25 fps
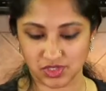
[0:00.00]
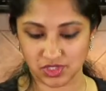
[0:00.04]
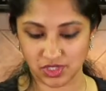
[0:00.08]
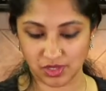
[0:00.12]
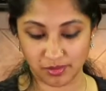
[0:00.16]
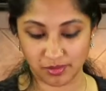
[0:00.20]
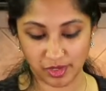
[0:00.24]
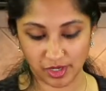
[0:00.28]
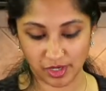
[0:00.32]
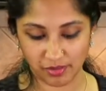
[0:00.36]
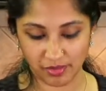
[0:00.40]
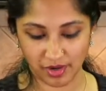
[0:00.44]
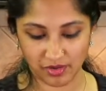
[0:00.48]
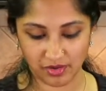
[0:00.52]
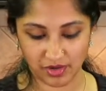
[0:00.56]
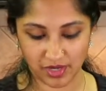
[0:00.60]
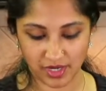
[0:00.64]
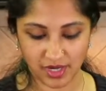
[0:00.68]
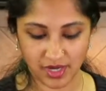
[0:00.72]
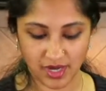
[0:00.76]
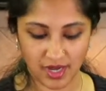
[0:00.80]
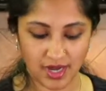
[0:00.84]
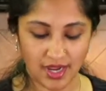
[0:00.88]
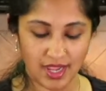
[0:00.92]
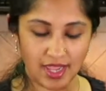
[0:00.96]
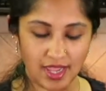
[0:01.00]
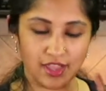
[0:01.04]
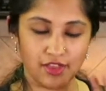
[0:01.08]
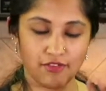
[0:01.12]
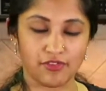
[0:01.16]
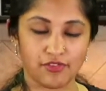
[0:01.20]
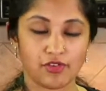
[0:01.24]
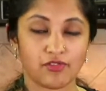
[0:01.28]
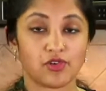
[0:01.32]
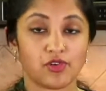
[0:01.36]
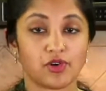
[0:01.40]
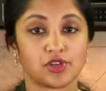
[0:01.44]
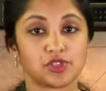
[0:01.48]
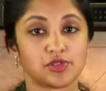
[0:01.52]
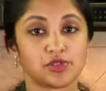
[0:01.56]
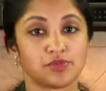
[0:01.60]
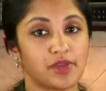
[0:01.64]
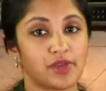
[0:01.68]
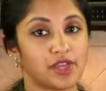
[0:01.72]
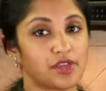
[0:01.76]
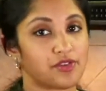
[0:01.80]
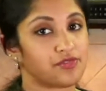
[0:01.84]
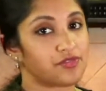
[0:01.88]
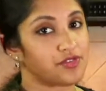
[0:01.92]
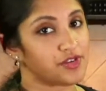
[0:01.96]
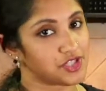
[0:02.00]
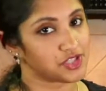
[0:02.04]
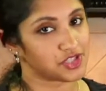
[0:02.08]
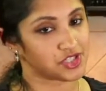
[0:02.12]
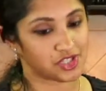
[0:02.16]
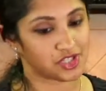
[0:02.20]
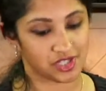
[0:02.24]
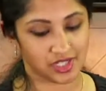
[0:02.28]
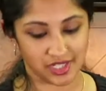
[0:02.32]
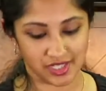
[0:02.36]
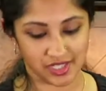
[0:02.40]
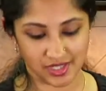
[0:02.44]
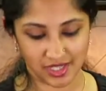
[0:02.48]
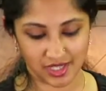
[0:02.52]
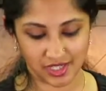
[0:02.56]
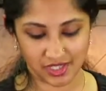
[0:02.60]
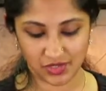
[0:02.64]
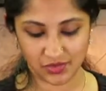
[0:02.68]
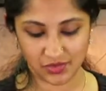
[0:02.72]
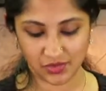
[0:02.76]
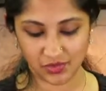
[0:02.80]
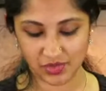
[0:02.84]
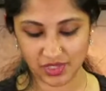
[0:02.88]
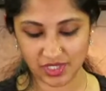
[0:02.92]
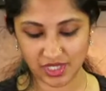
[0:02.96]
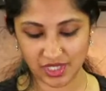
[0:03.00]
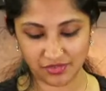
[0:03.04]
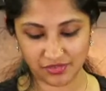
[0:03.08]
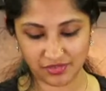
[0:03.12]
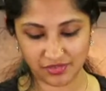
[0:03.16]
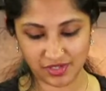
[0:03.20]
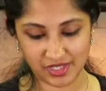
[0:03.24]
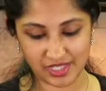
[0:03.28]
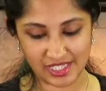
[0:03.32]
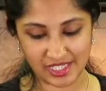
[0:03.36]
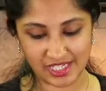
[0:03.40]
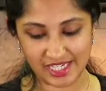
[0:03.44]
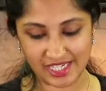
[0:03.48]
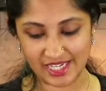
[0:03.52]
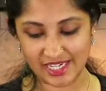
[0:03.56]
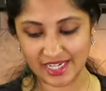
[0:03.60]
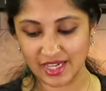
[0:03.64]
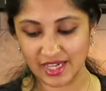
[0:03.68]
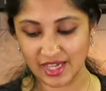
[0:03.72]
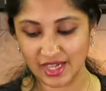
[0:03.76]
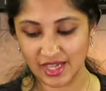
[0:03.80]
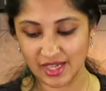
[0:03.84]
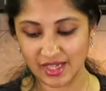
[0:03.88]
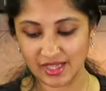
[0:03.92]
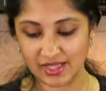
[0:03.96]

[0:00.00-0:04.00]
turmeric powder. If you were to make fish curry, then you would definitely need